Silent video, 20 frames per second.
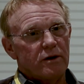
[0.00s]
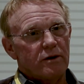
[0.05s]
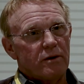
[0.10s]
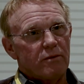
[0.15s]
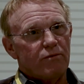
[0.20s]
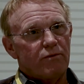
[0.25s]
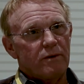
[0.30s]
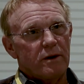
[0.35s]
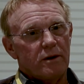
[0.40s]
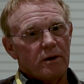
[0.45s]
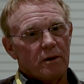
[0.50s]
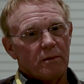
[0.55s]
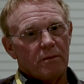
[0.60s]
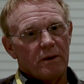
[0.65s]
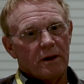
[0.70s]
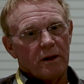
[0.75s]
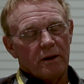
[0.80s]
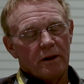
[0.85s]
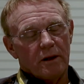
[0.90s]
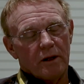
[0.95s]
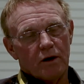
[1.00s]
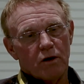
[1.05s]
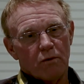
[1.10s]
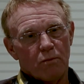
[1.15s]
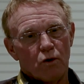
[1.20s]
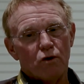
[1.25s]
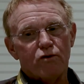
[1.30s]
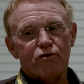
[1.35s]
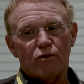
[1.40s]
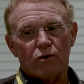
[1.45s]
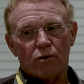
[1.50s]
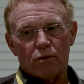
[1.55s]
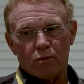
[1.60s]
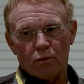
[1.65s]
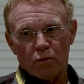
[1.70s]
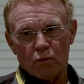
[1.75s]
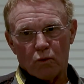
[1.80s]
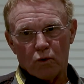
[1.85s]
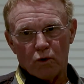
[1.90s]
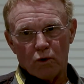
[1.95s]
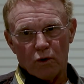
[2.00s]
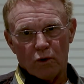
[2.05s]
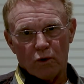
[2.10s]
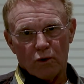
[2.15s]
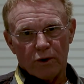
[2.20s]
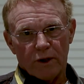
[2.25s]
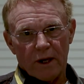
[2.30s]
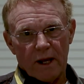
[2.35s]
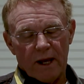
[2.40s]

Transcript: in the commercial world